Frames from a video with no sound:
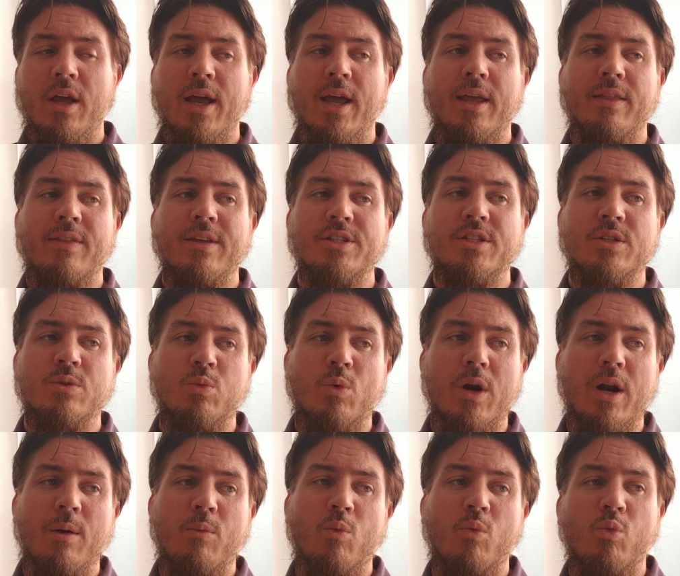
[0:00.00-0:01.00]
And this is
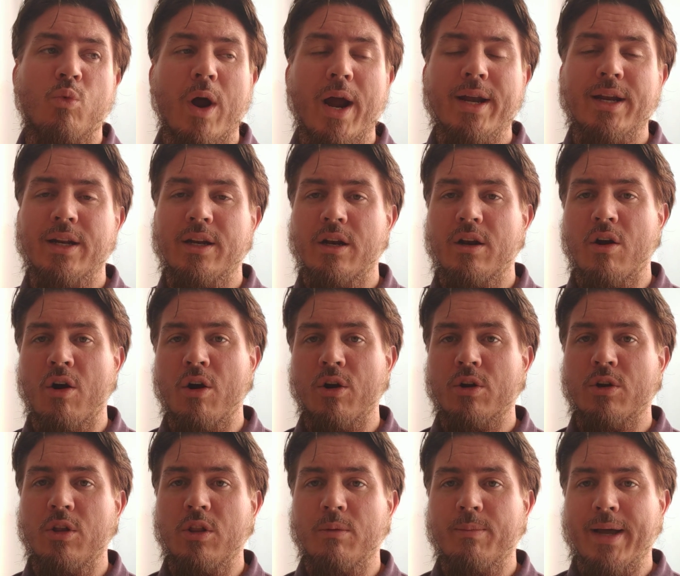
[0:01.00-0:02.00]
what I'm writing an
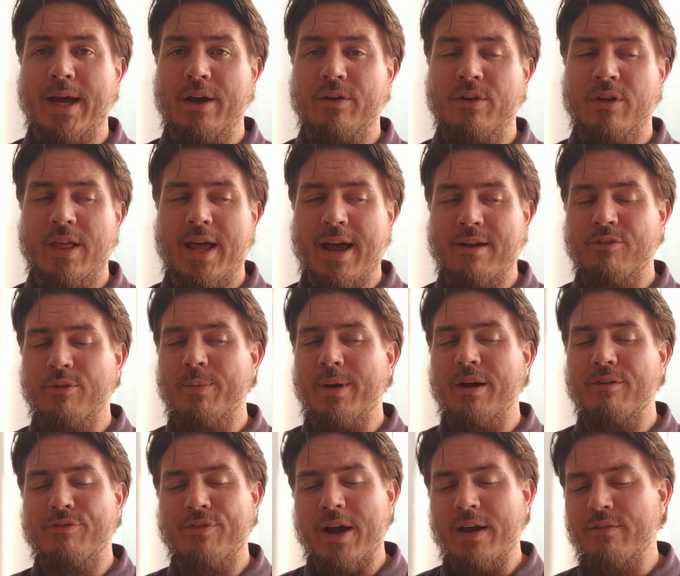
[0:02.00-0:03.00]
article about, and I'll have
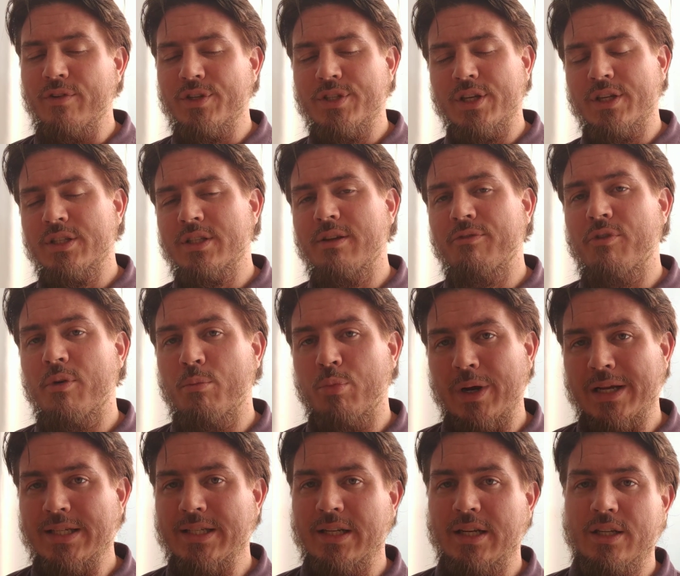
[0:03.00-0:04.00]
about five or six different
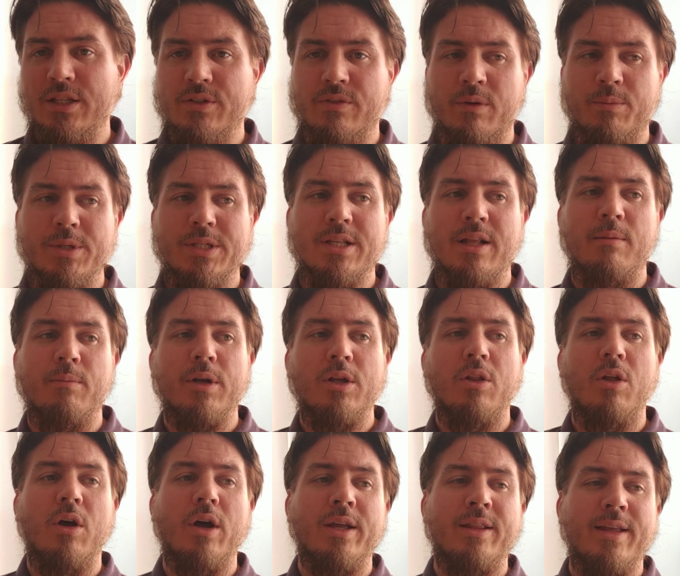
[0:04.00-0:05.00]
precedents from Islamic
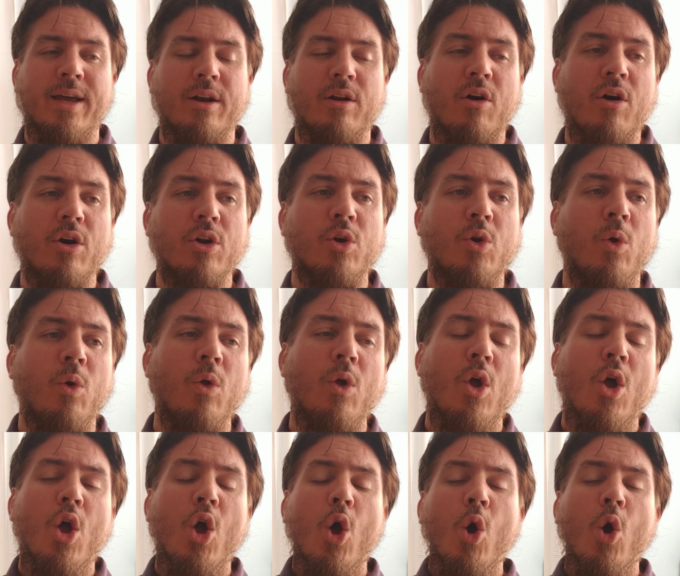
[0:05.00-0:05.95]
law in that article.